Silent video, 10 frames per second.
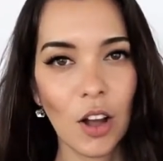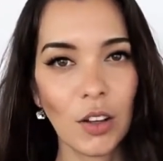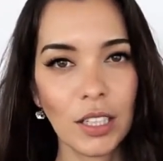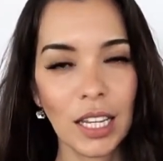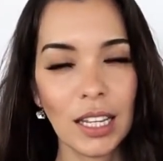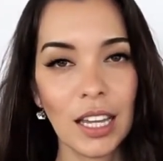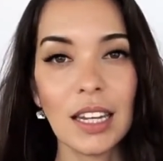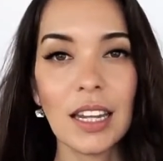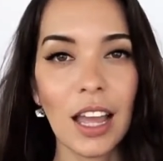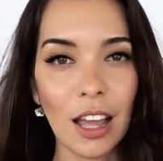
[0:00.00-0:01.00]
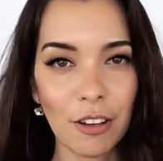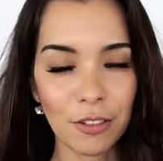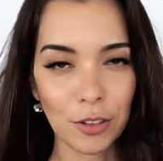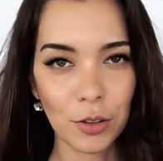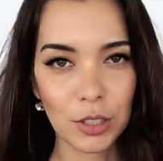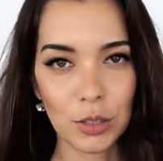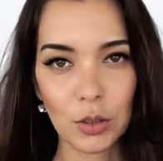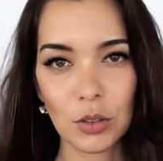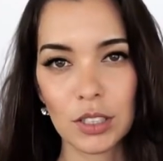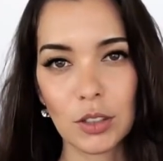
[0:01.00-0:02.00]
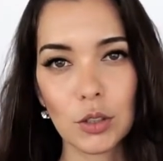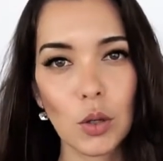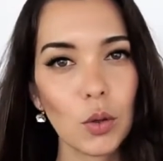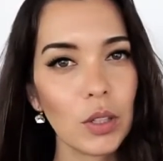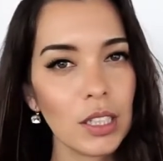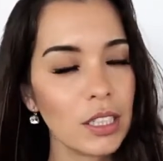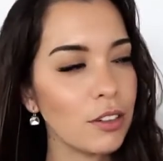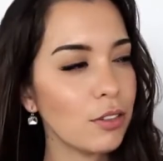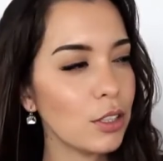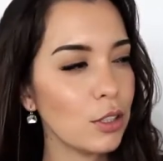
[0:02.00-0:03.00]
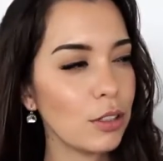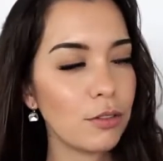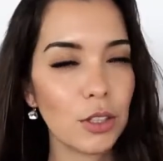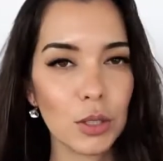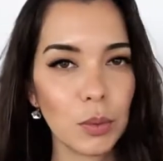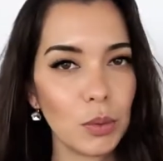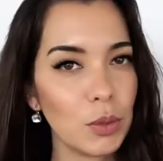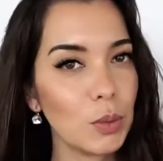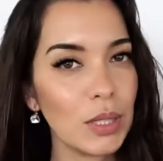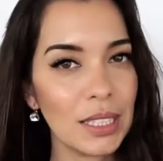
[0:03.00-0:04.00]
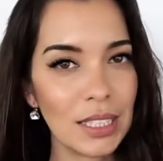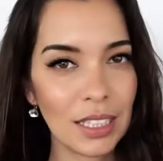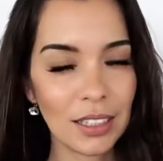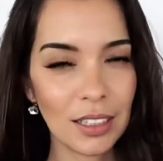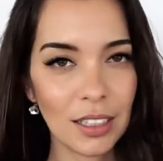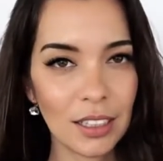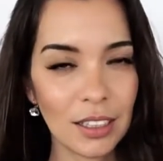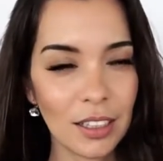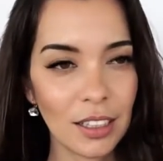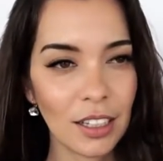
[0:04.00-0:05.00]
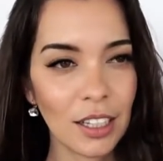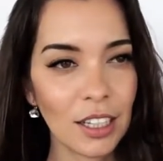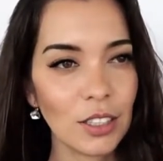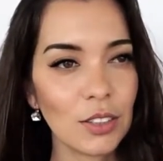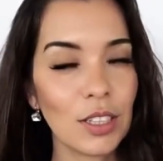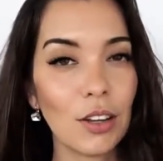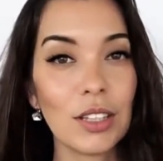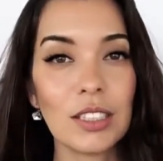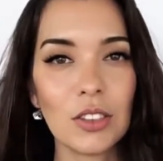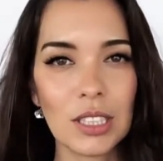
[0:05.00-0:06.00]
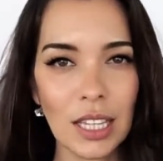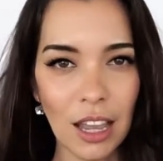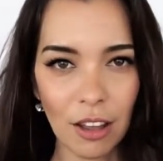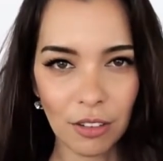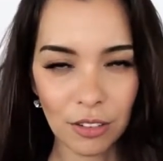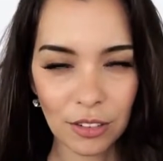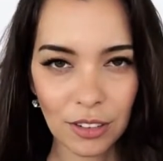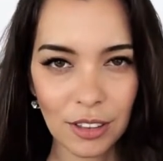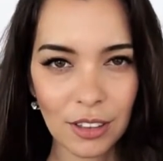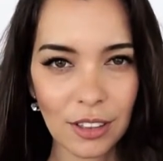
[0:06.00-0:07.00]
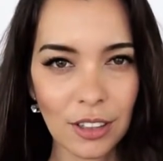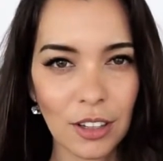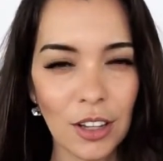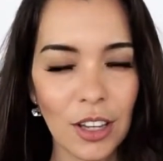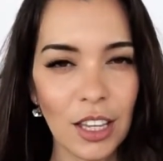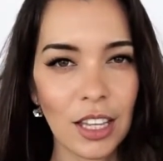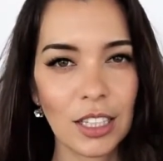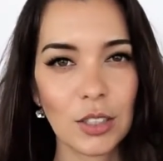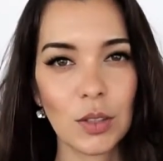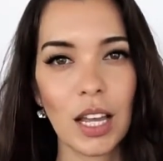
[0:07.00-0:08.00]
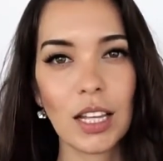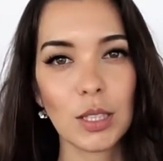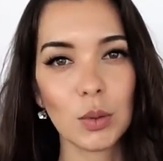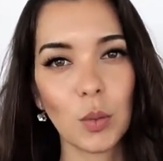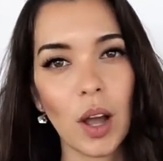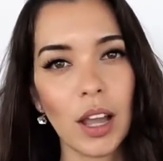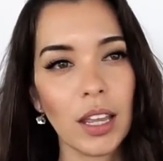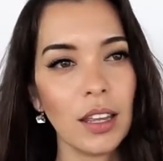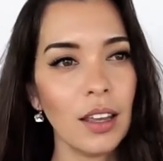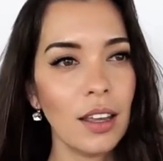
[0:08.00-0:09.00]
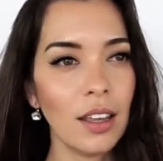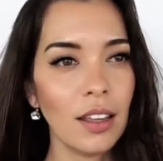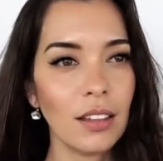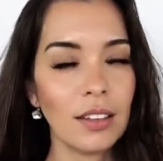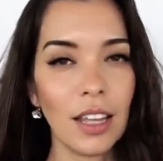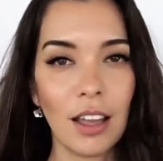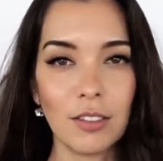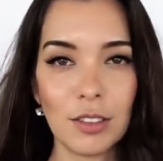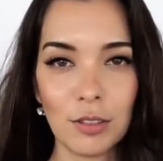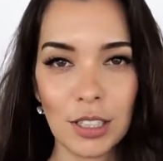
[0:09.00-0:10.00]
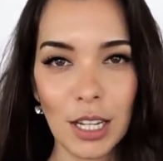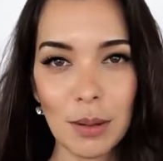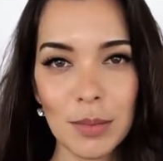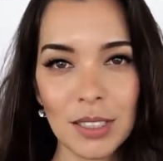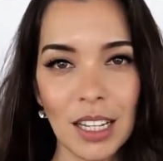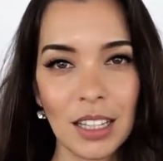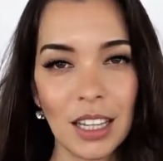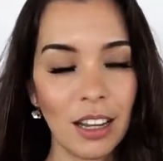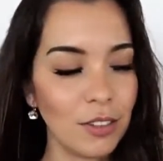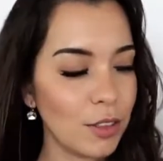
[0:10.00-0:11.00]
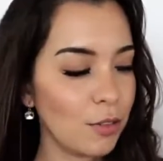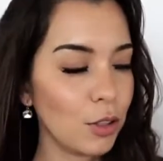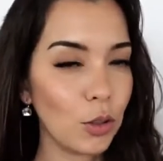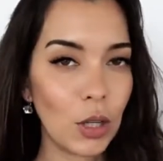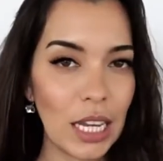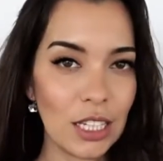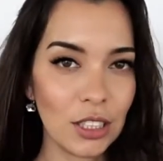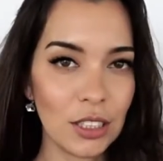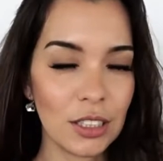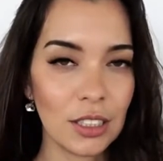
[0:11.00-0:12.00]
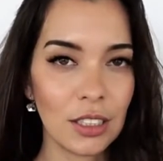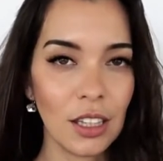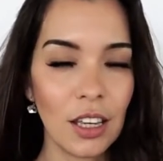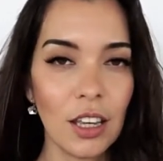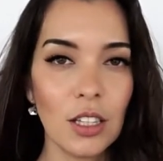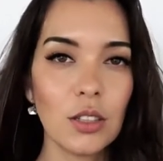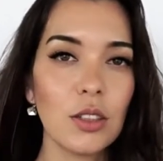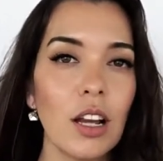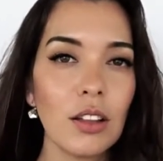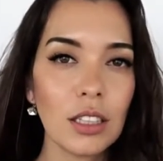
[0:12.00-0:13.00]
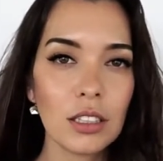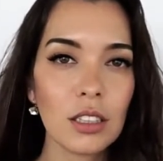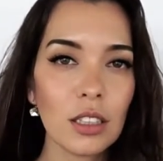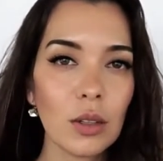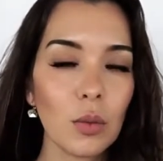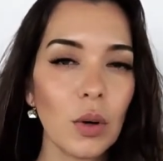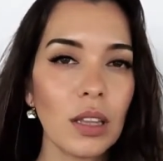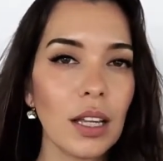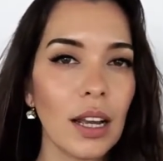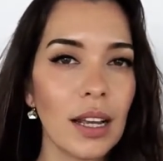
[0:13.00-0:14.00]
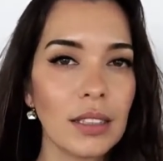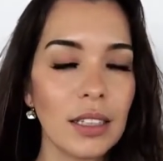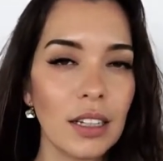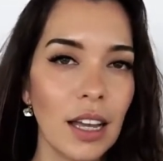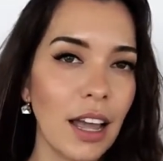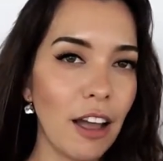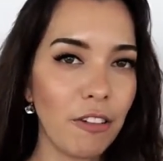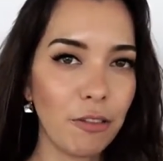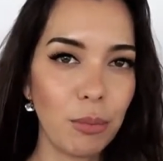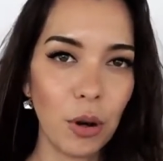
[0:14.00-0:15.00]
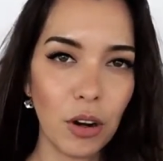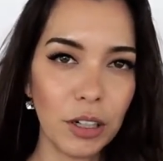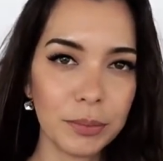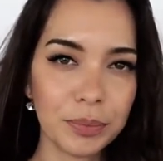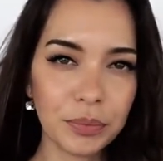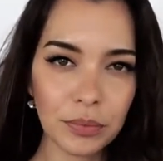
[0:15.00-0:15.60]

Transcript: I'll get an F chord, so it'll sound totally different to the first one, which was C. So now this one's F. And so that's why they have different names and they have different locations. So now let's look at one that has a half bar.